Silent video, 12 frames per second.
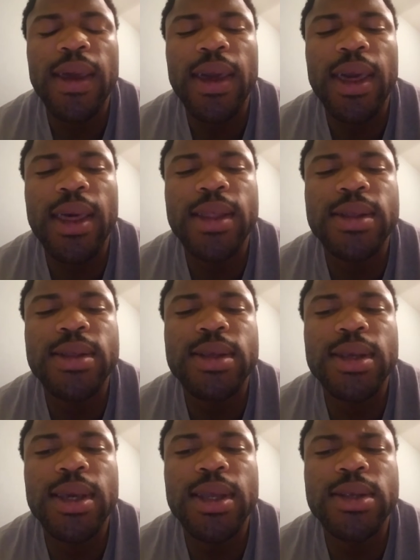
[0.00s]
and
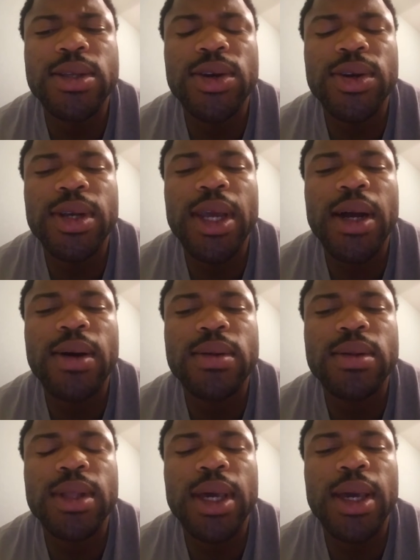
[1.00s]
it turned
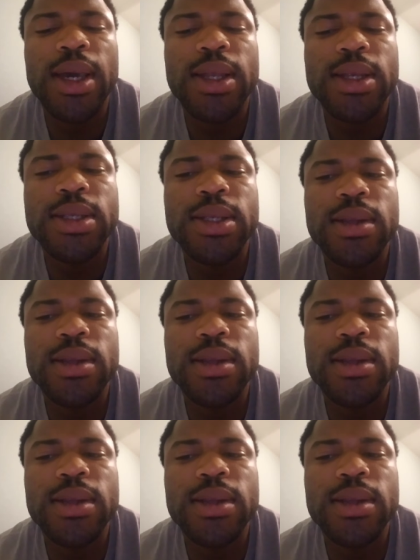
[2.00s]
out that